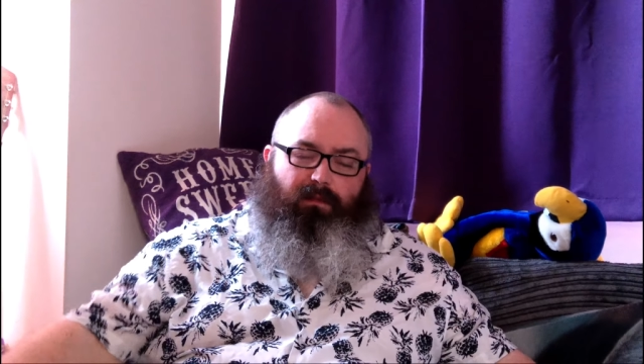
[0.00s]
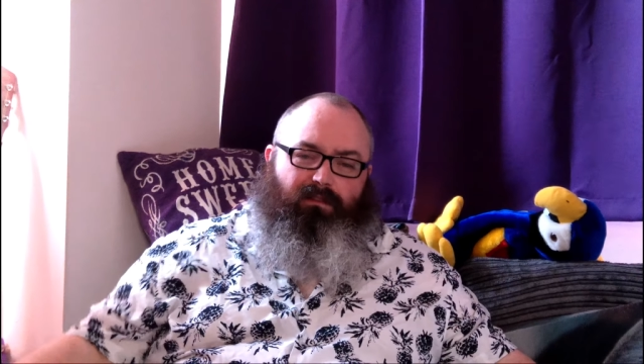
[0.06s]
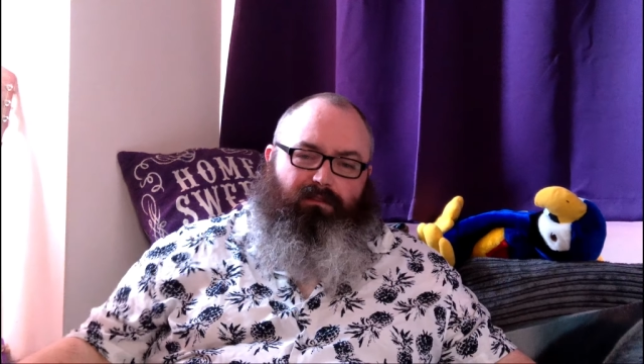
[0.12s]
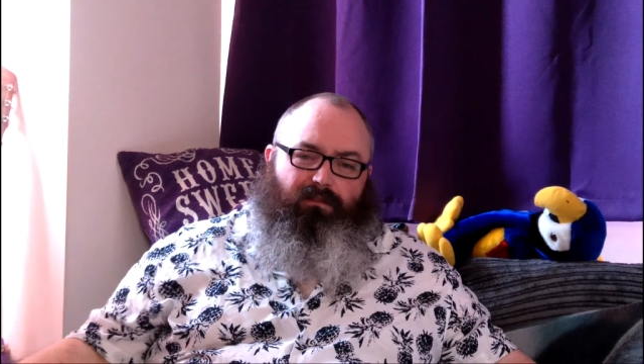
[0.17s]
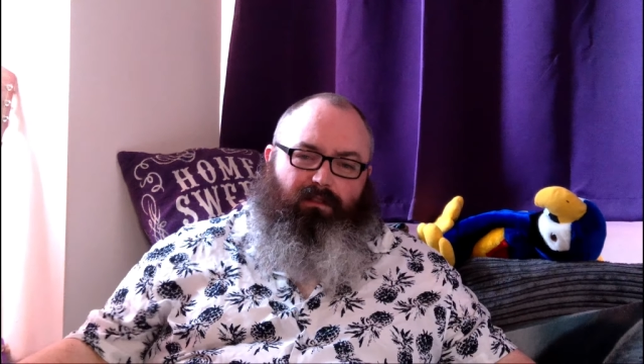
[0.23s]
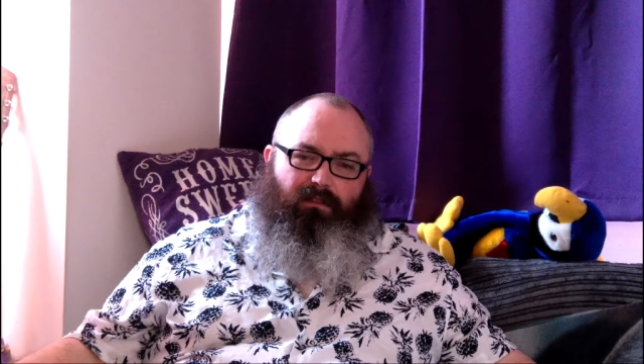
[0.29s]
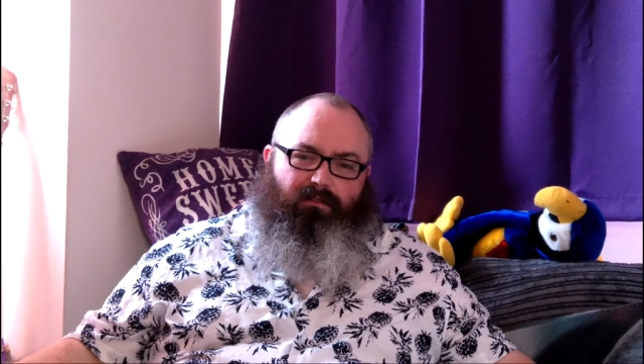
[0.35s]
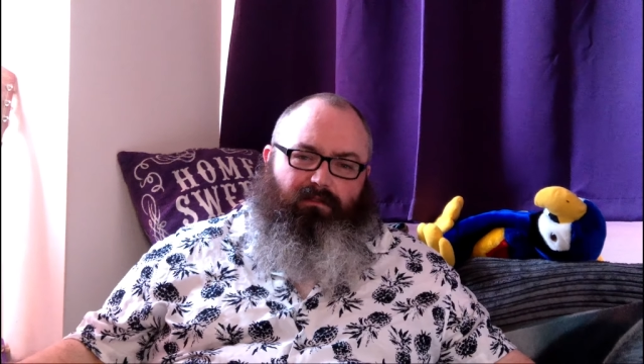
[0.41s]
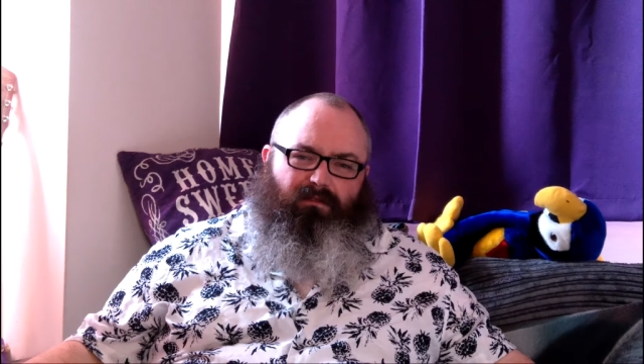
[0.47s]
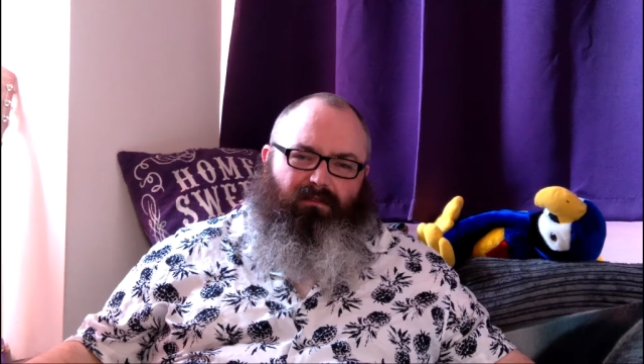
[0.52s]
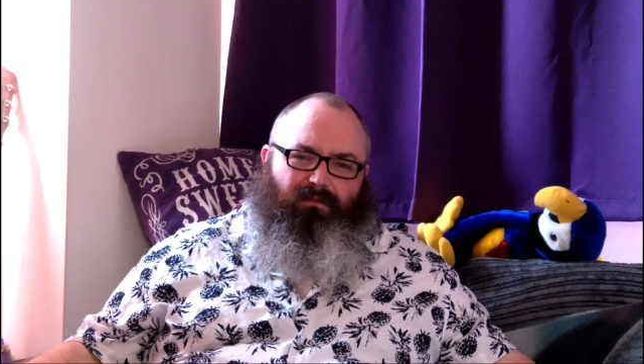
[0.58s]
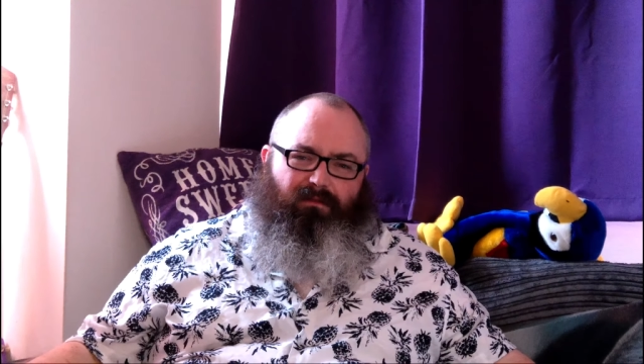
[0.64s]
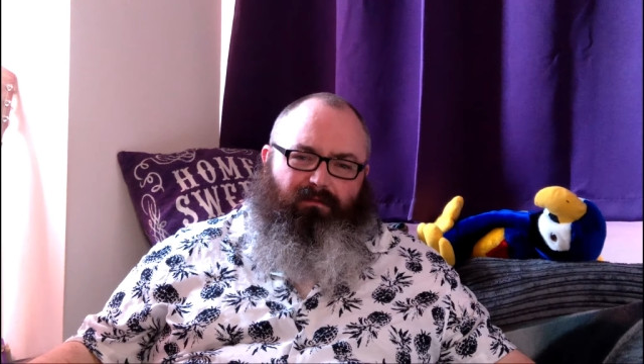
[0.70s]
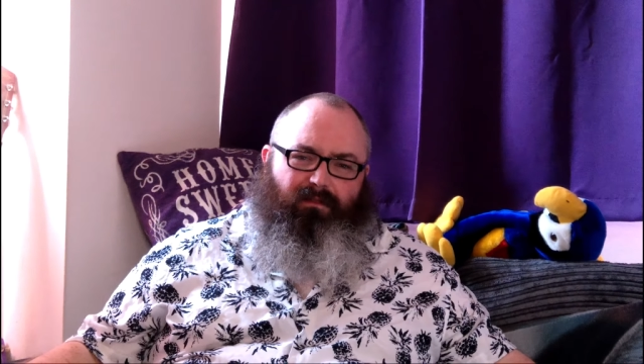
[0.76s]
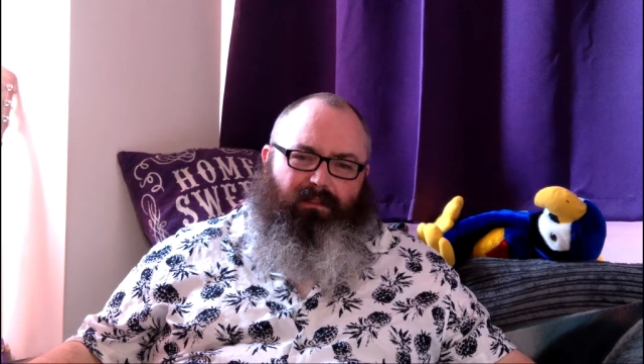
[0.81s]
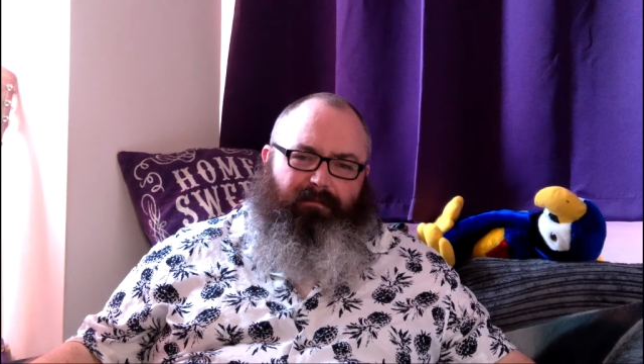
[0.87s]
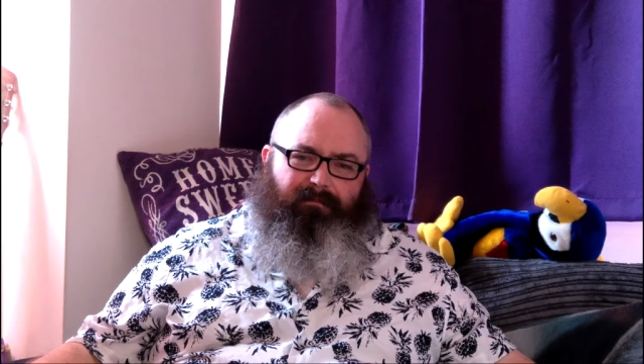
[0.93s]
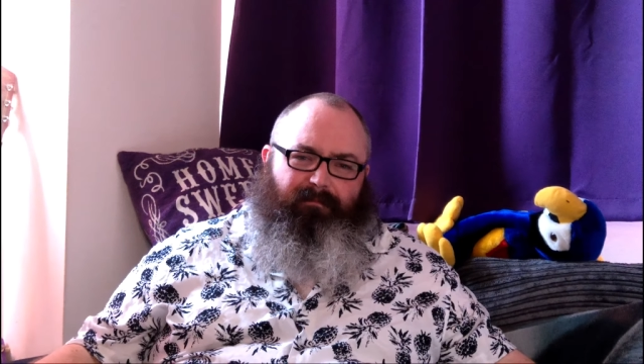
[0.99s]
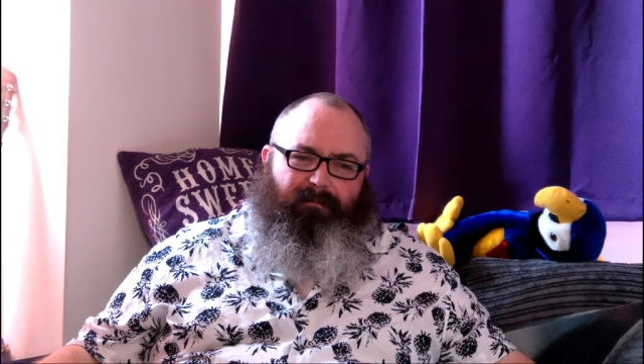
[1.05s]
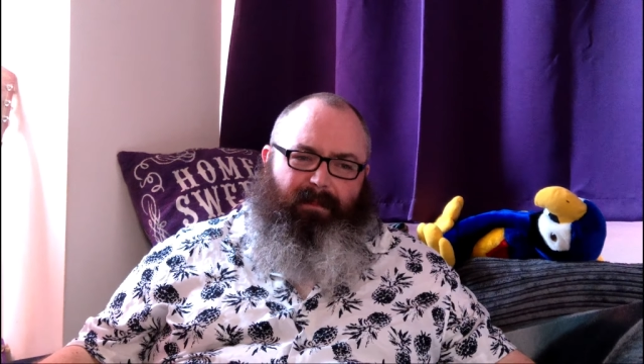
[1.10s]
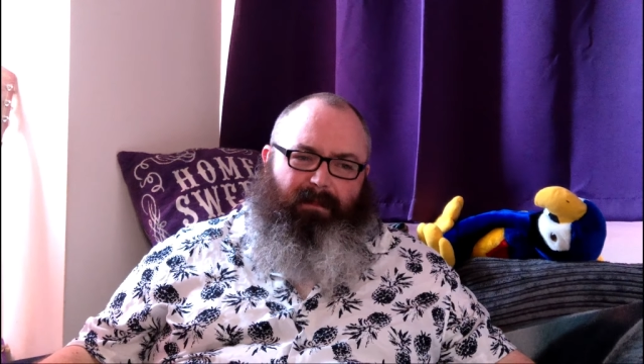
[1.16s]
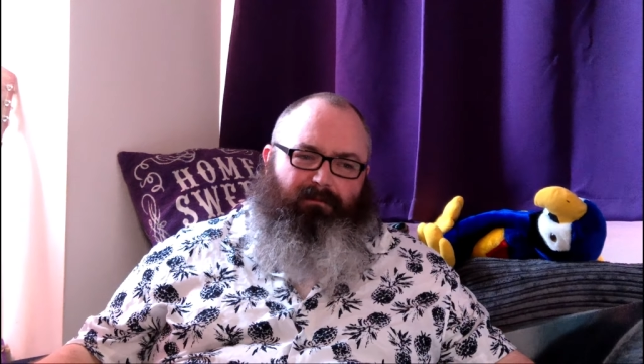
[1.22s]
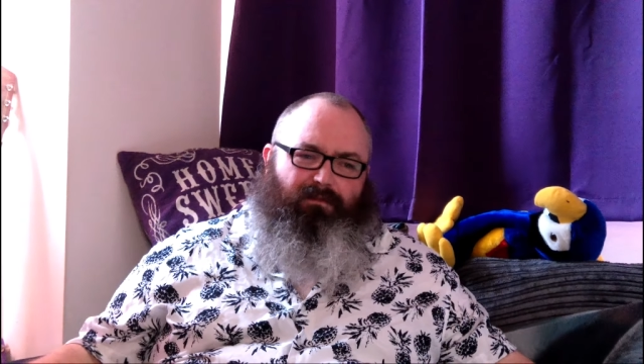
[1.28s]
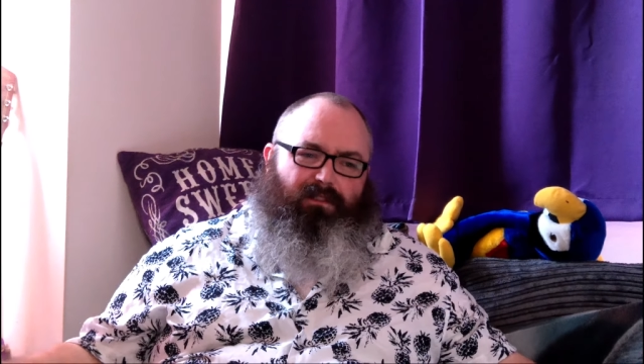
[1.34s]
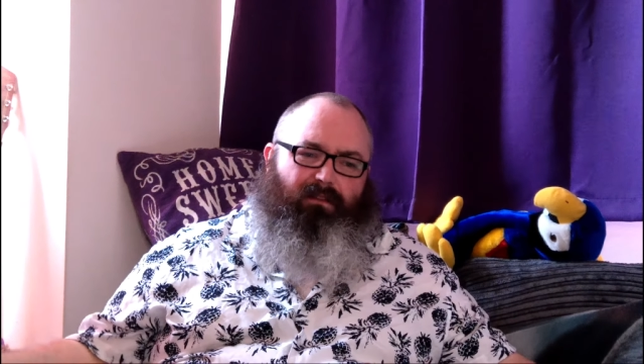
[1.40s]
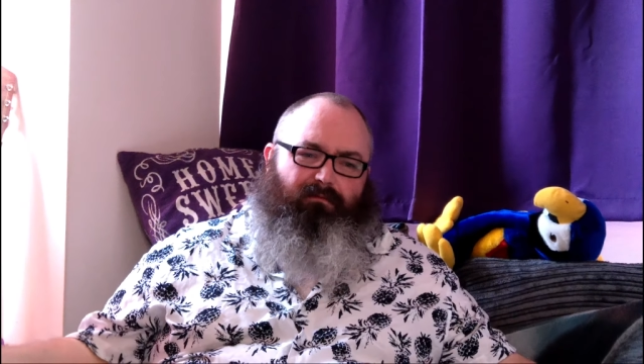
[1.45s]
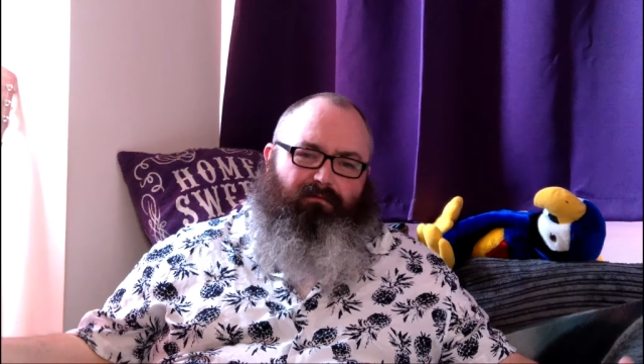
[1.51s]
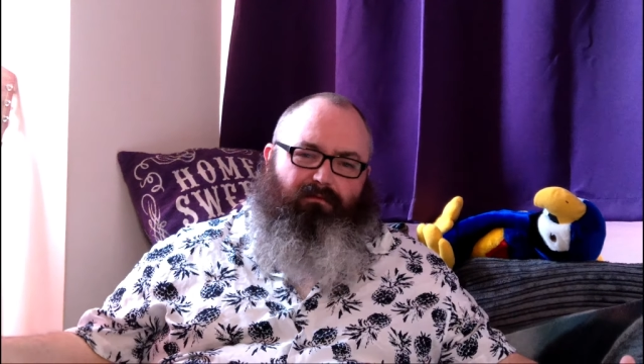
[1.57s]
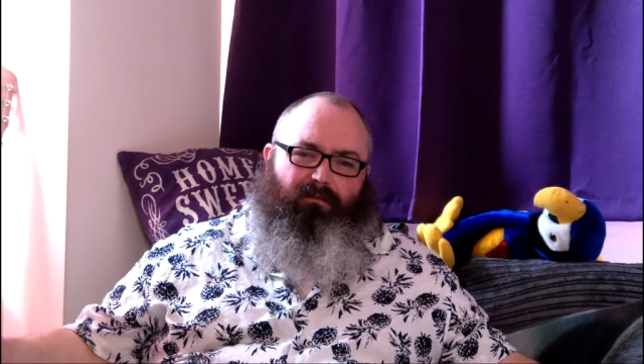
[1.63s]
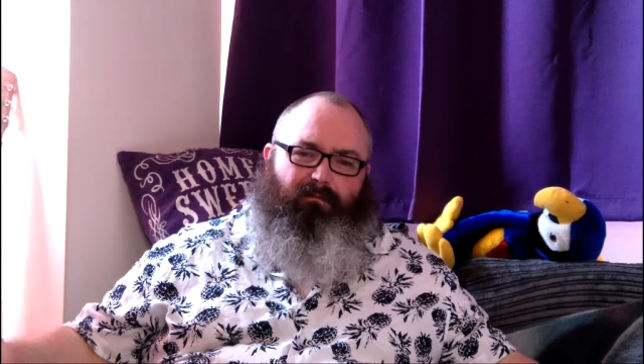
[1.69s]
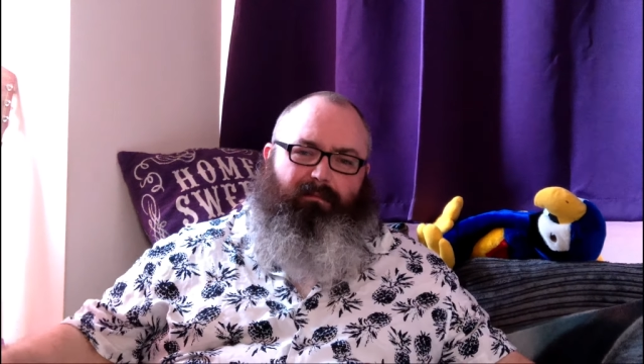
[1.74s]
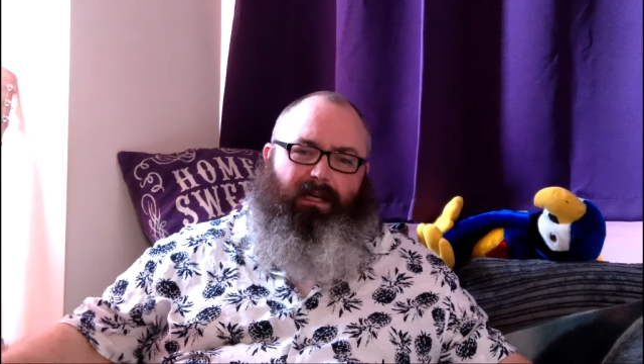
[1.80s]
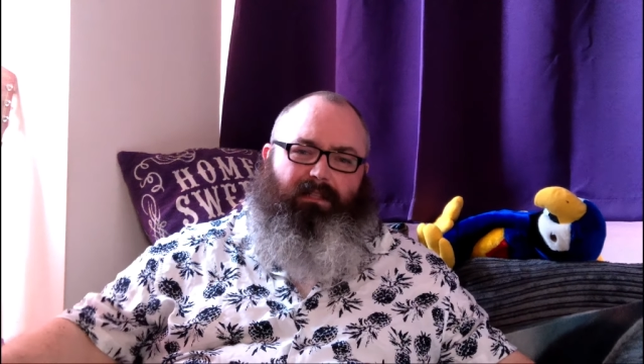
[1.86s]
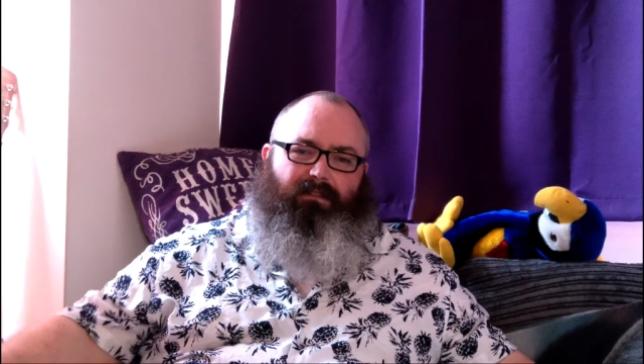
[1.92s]
Side Story, which which
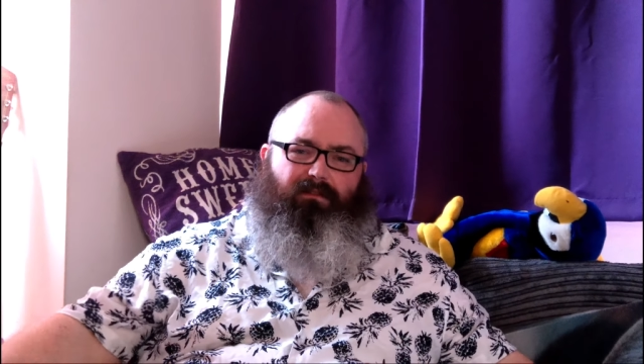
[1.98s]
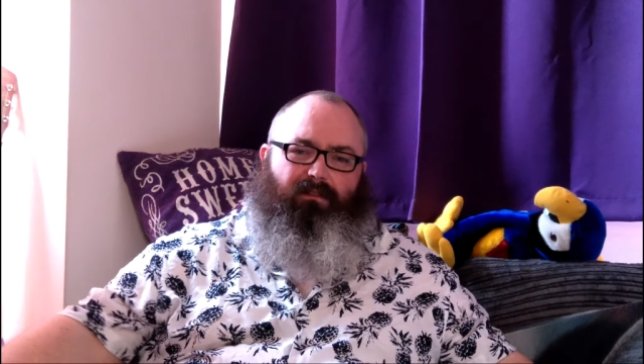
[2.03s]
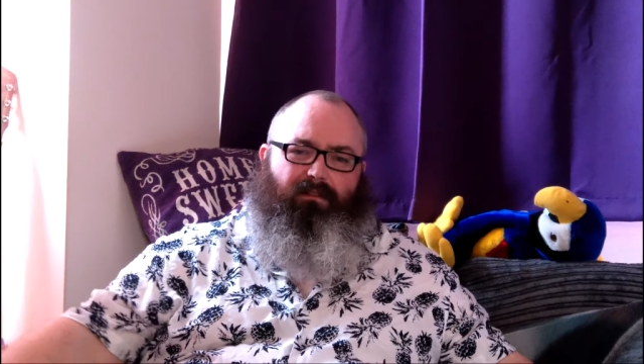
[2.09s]
everyone bangs on